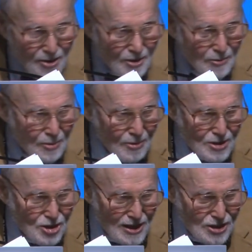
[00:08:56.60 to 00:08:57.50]
heard of the
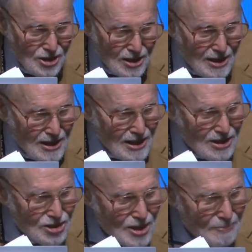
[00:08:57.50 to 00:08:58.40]
rejection,
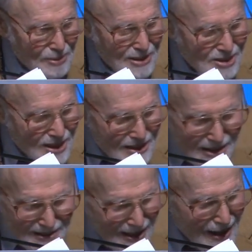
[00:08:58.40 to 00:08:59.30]
he simply
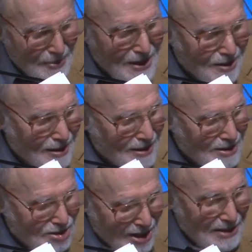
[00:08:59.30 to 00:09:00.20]
said, damn it,
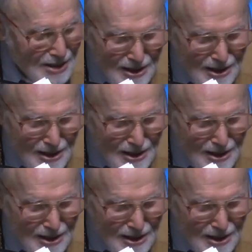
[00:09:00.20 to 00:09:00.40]
send